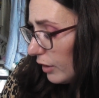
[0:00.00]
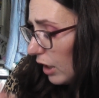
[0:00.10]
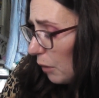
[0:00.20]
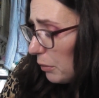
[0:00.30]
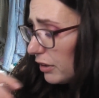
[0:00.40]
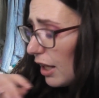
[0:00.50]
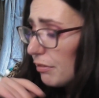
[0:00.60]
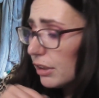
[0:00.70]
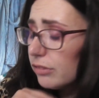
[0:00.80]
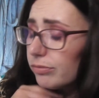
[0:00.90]
I will have
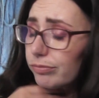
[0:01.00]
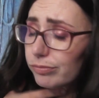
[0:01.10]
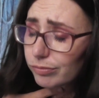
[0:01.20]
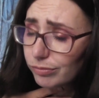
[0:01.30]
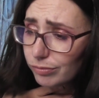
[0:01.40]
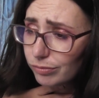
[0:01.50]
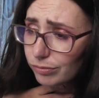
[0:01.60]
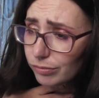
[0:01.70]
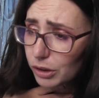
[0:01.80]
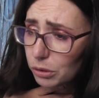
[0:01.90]
a,
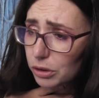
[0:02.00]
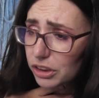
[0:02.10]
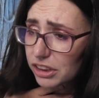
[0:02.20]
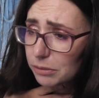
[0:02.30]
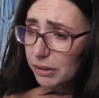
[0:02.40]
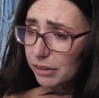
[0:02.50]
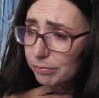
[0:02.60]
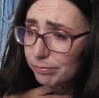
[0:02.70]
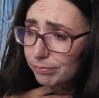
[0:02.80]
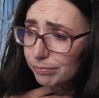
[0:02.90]
goodness me,
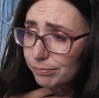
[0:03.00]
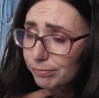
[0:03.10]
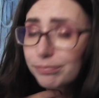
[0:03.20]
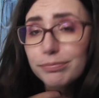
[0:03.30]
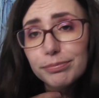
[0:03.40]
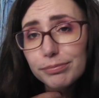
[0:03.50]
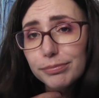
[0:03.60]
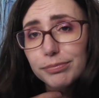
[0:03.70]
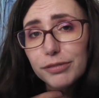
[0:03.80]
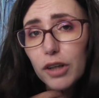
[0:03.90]

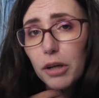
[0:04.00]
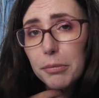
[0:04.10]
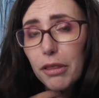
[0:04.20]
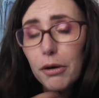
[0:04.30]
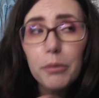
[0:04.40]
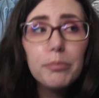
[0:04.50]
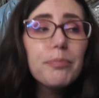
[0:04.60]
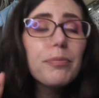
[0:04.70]
frog in my throat.